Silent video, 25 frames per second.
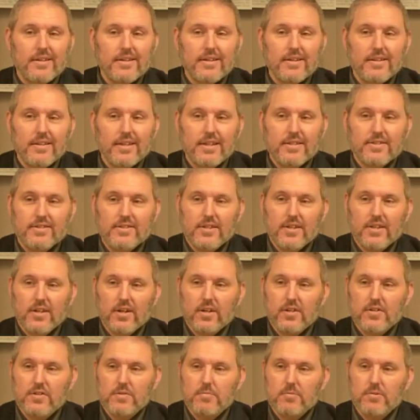That's the
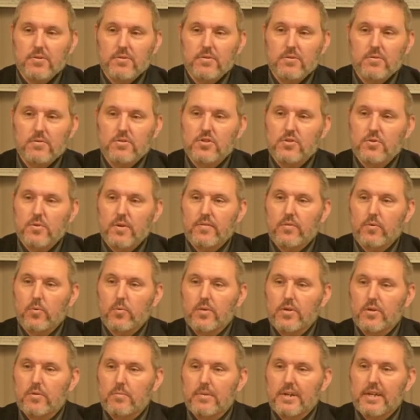gospel. Whosoever
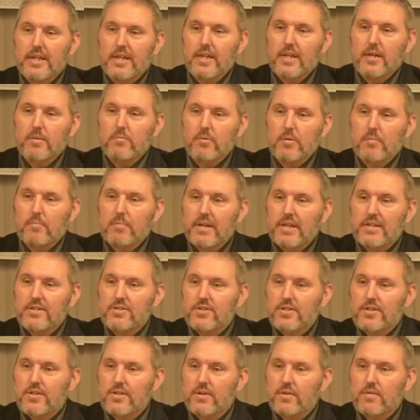will may come. Repent
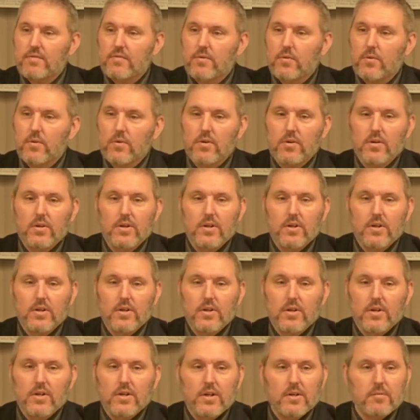ye therefore,
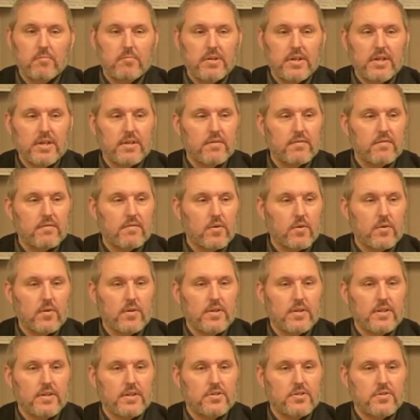be
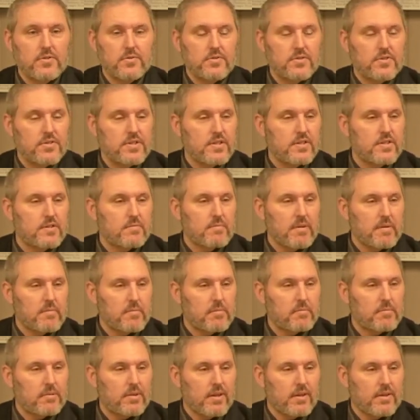converted, that your sins may be
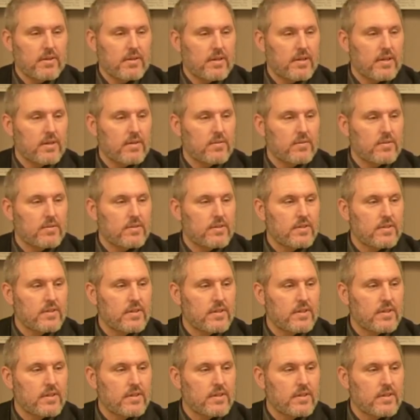blotted out.
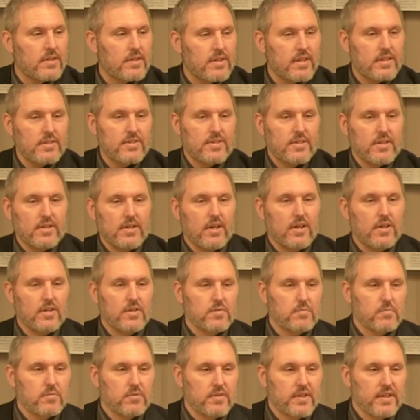That's the
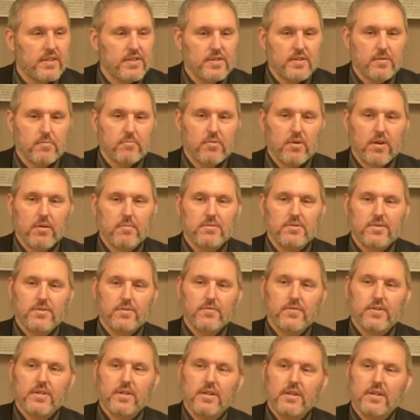gospel. That's the promise of
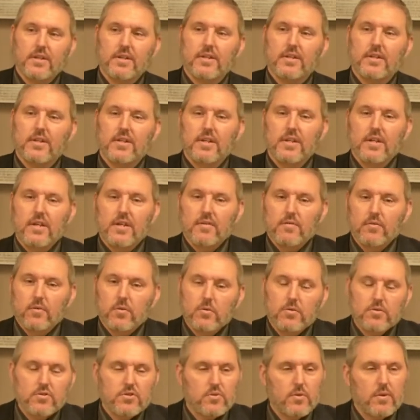God.
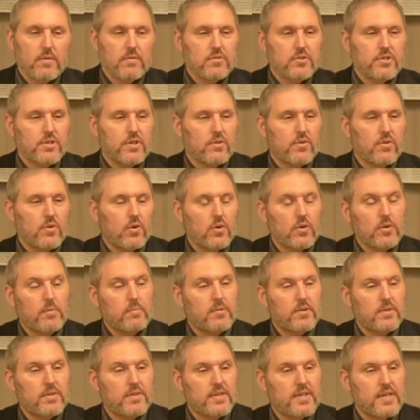whosoever shall call
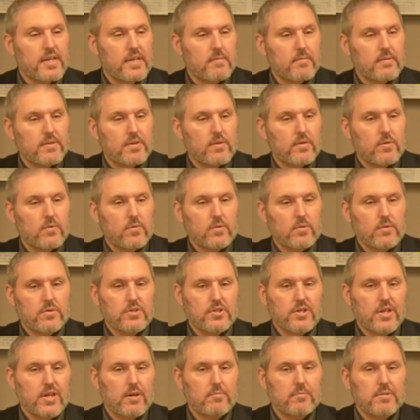upon the name of the Lord
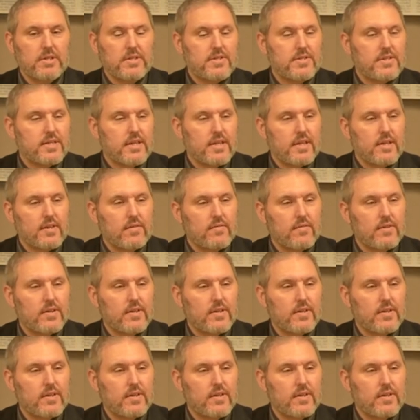shall be saved.